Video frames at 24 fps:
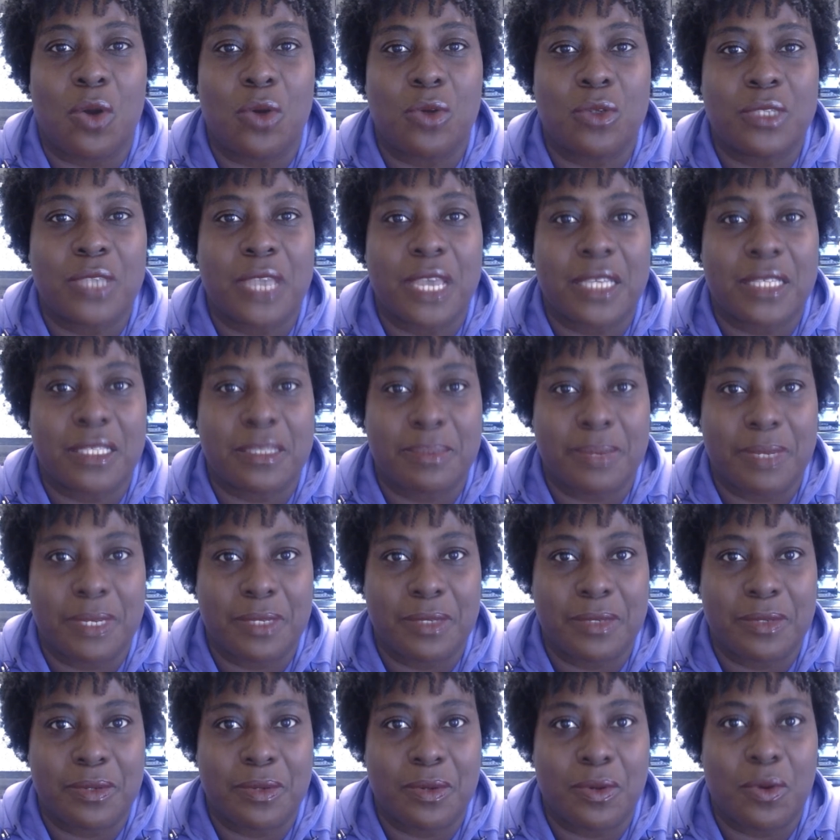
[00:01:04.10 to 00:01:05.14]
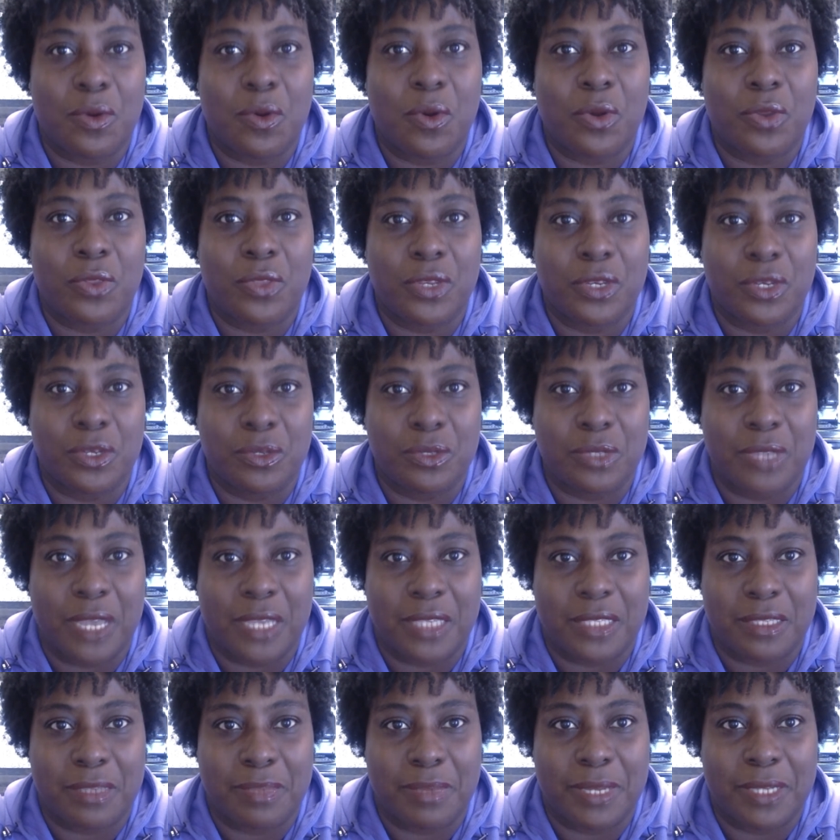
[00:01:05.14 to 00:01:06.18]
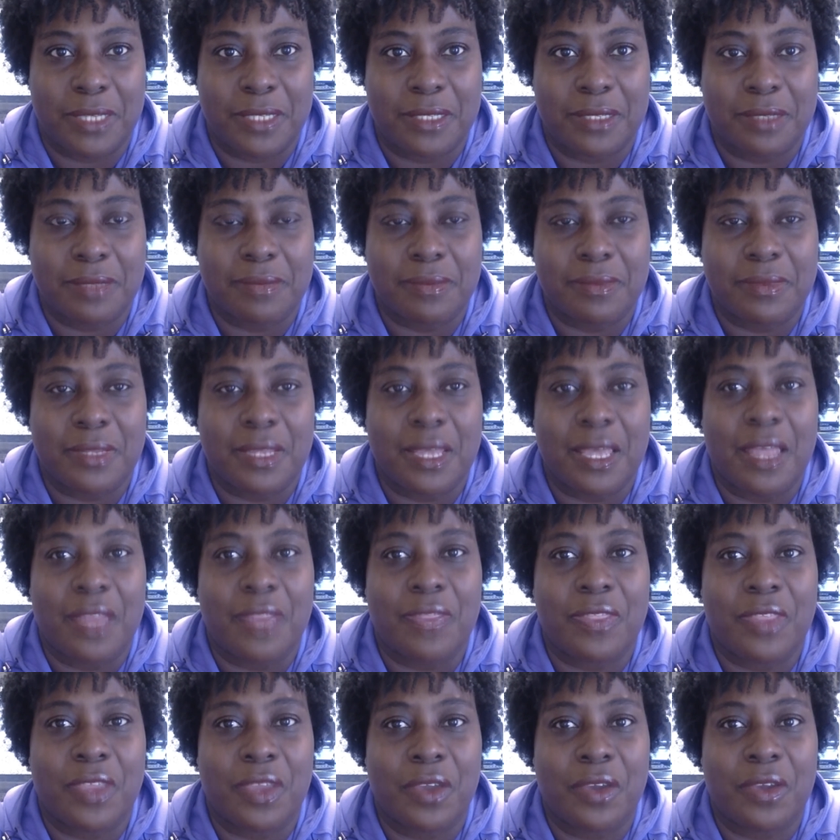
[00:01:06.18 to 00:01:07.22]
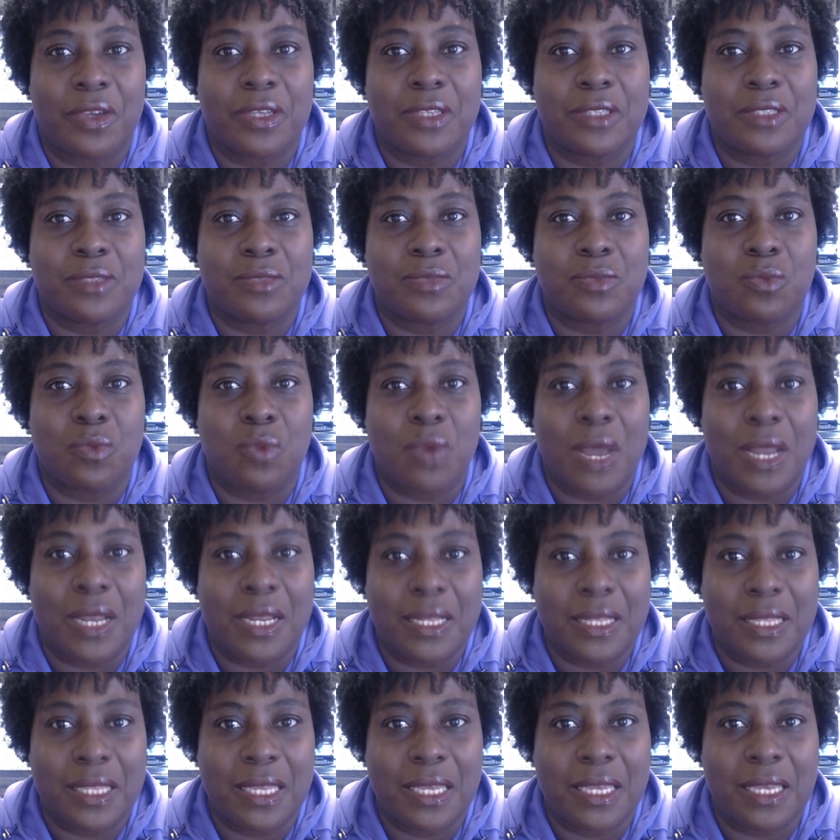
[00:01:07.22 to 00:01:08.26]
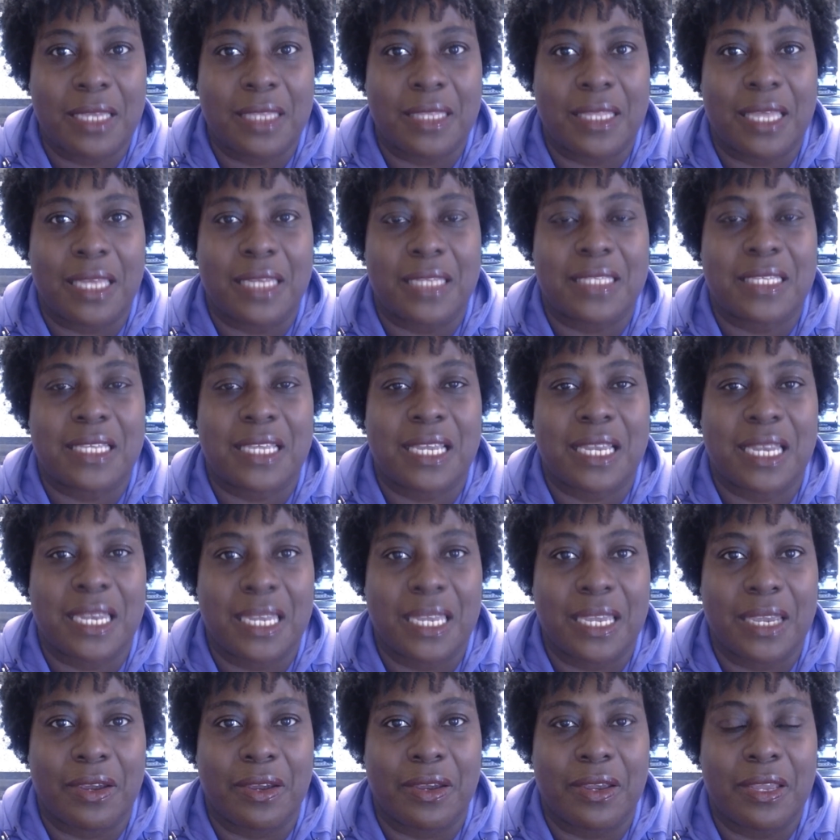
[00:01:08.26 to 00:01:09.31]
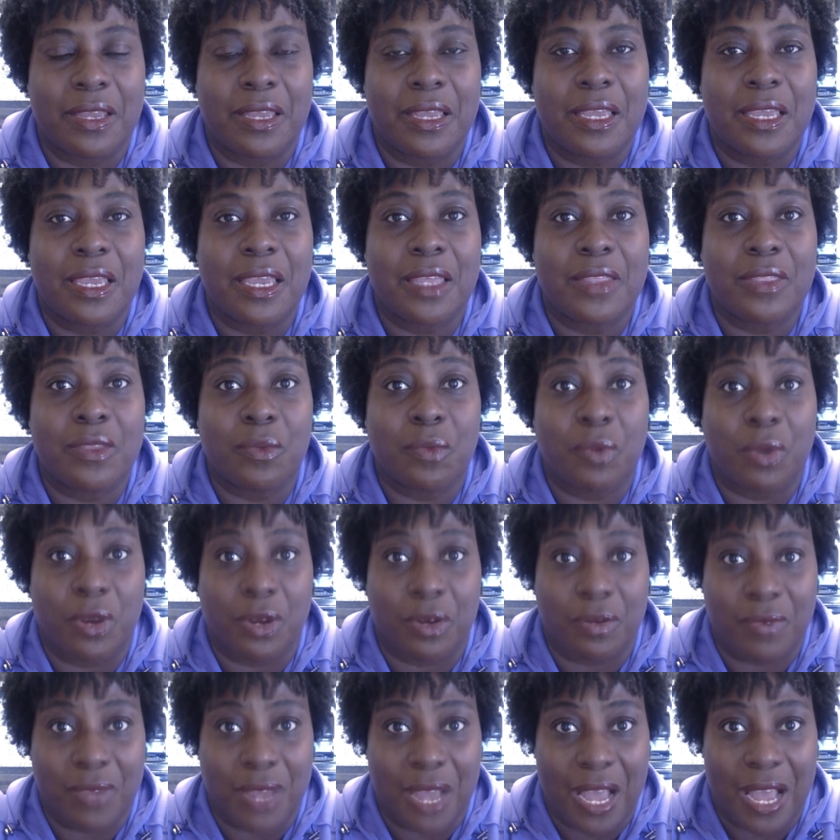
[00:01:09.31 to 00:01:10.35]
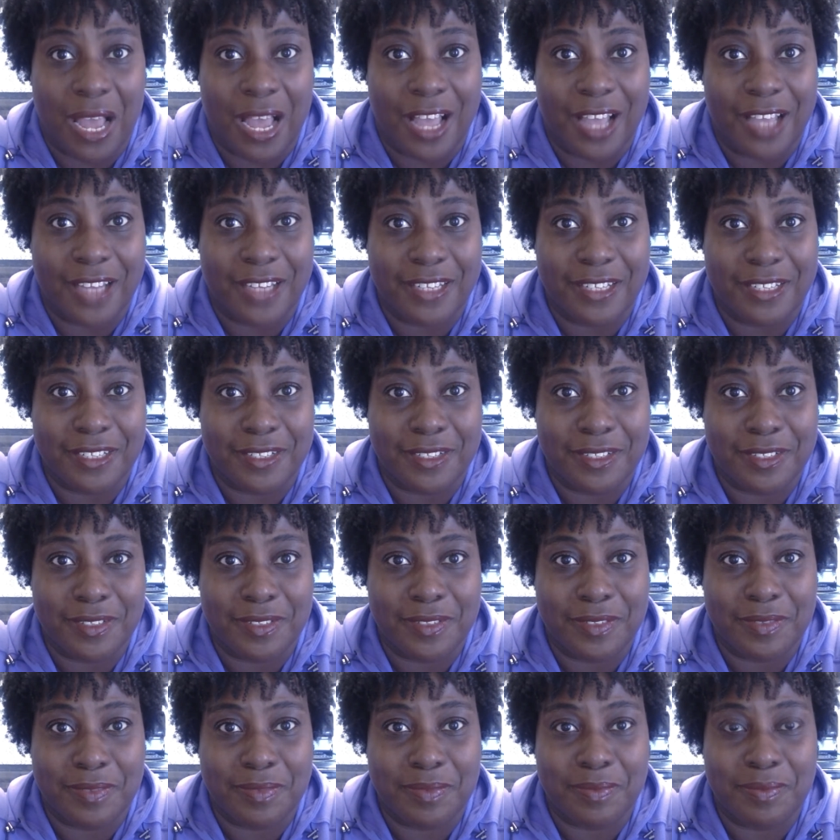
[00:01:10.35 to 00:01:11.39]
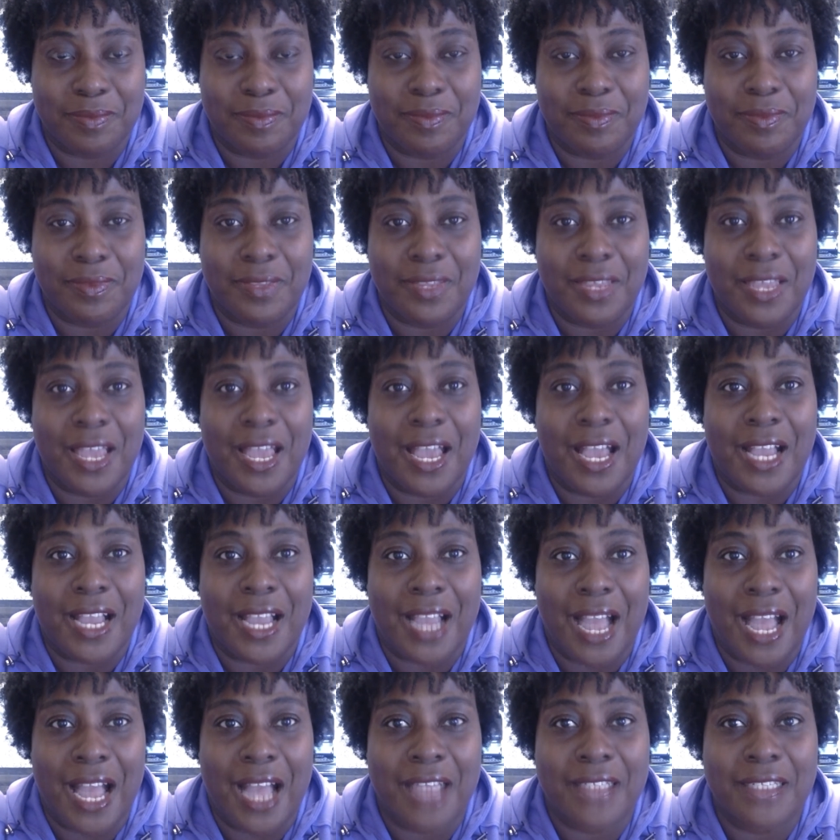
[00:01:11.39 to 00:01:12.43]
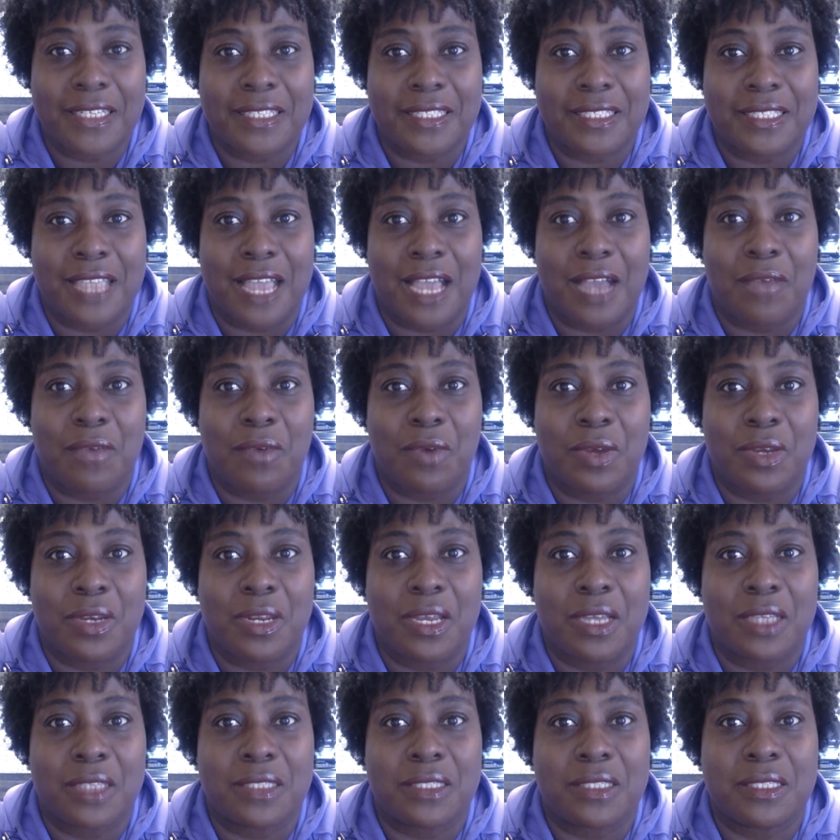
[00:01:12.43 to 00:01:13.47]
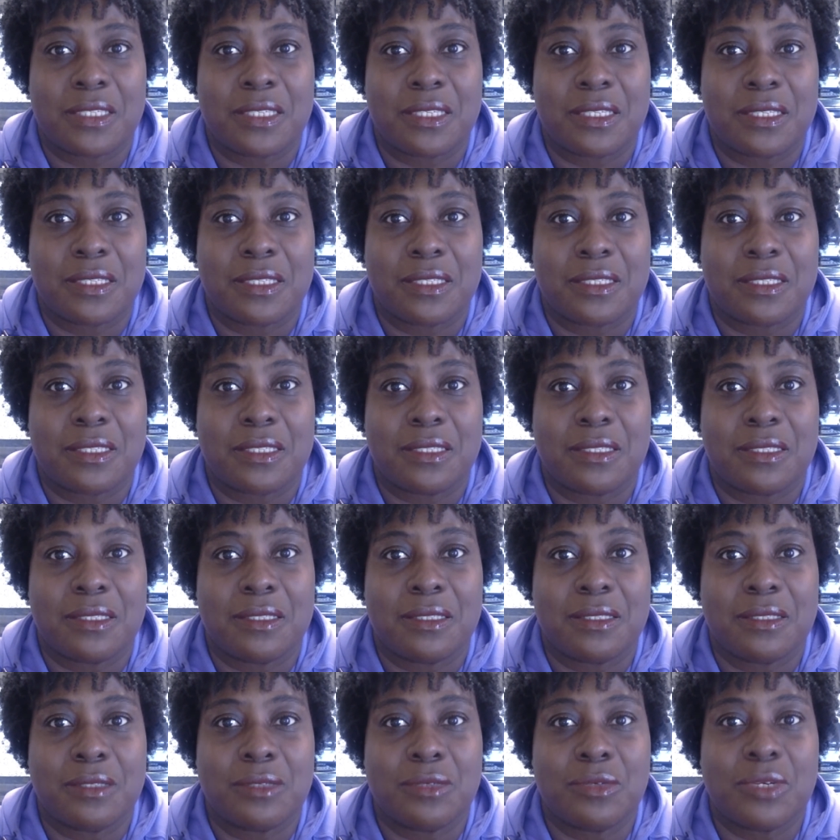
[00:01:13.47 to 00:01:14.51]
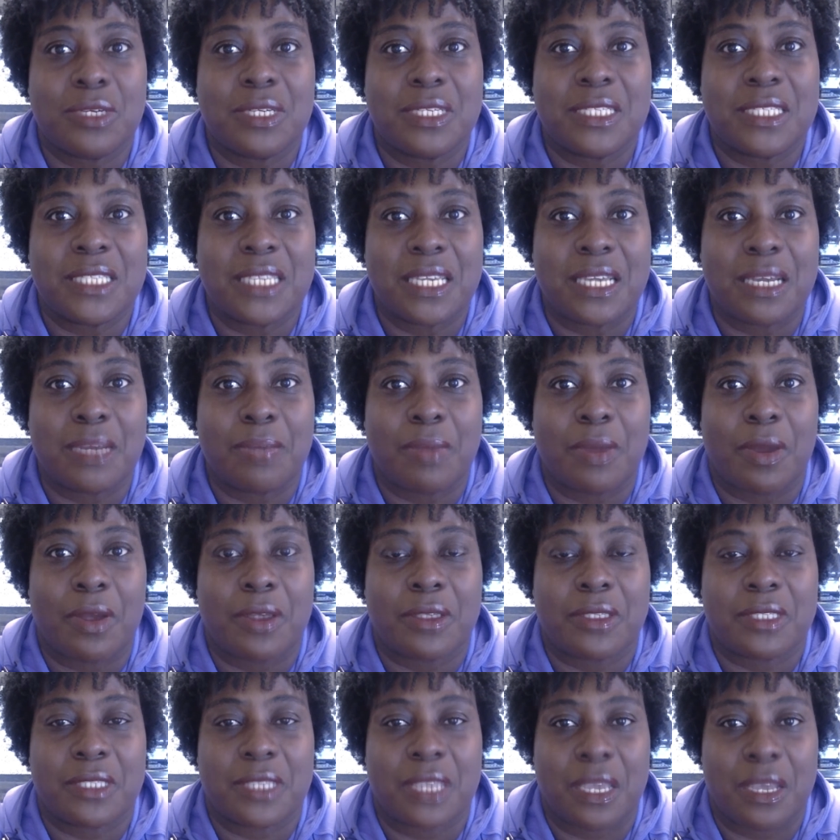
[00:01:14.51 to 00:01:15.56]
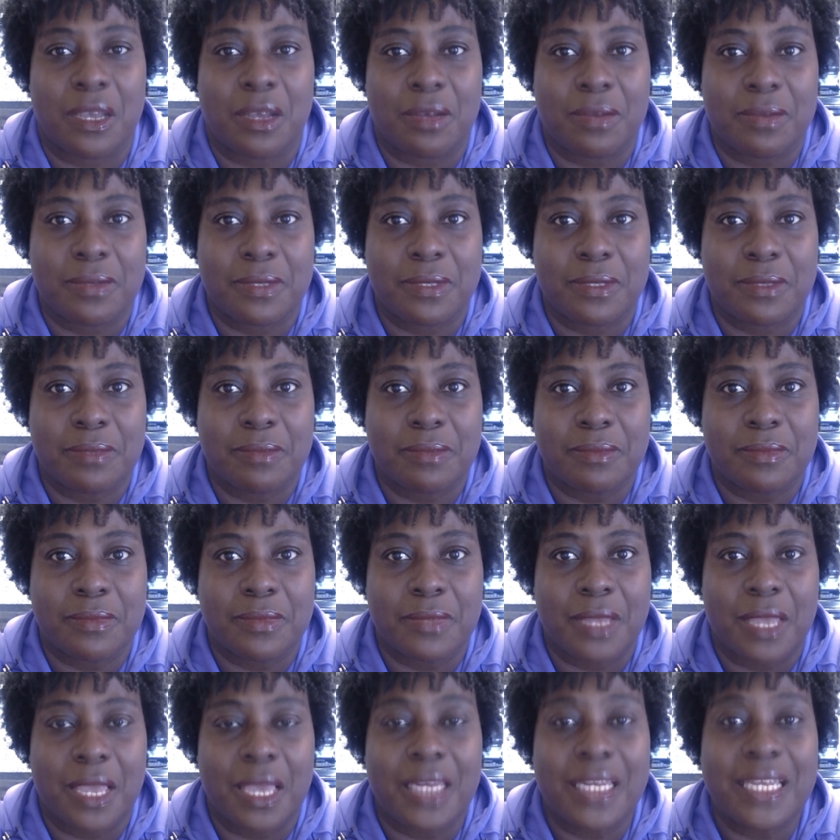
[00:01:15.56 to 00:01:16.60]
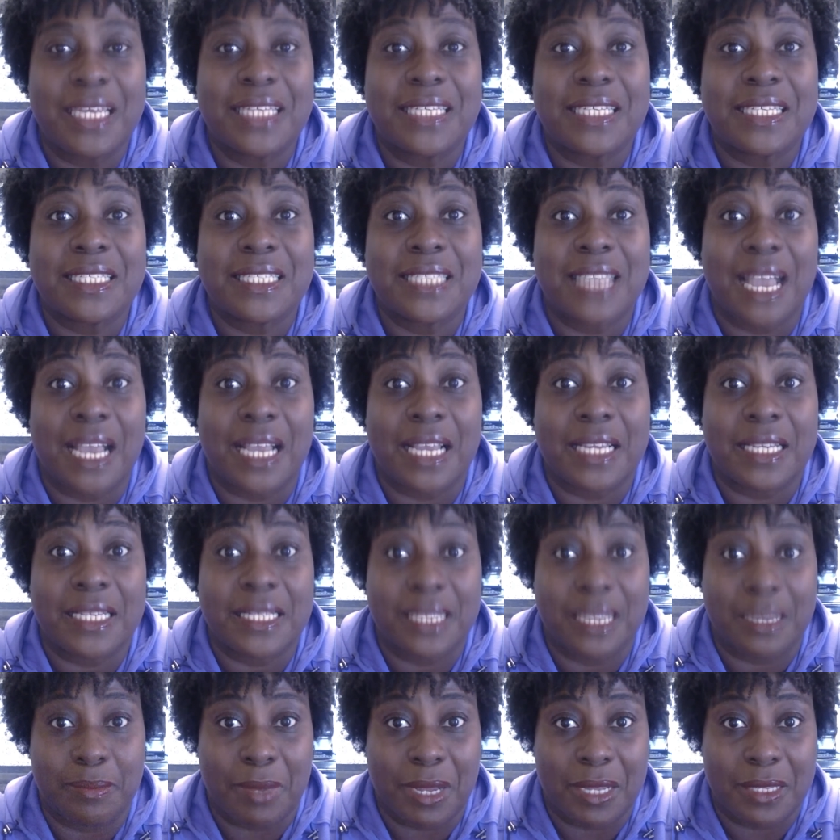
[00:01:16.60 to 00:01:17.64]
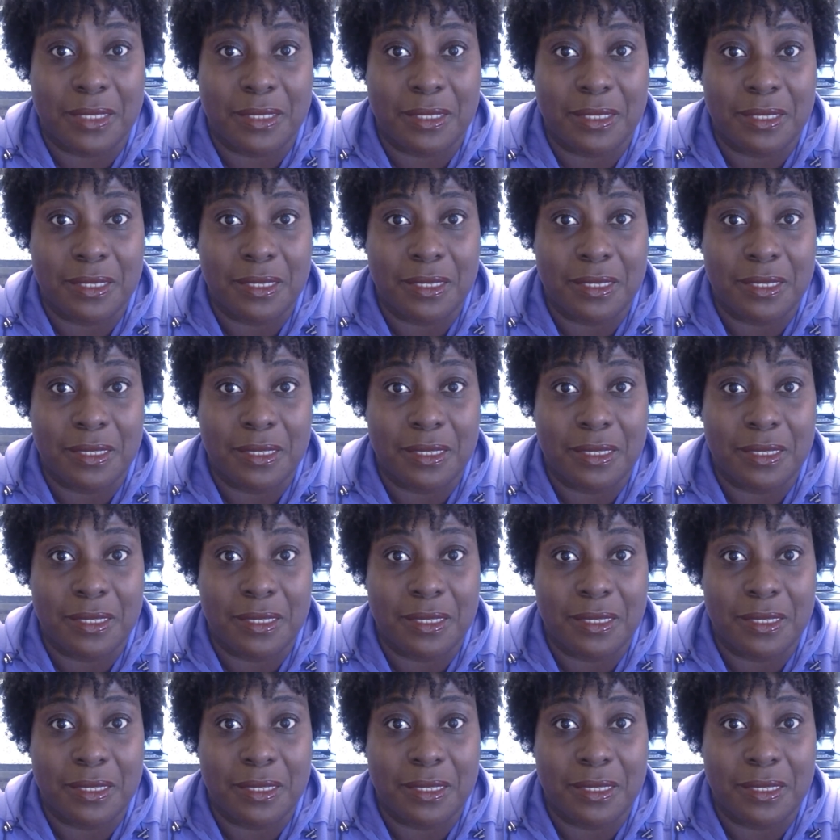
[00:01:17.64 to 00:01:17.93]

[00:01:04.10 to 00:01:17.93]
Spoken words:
Testament or the New Testament, there is one thing that is clear in the Word of God. God does not want us to condemn ourselves, and He does not condemn us.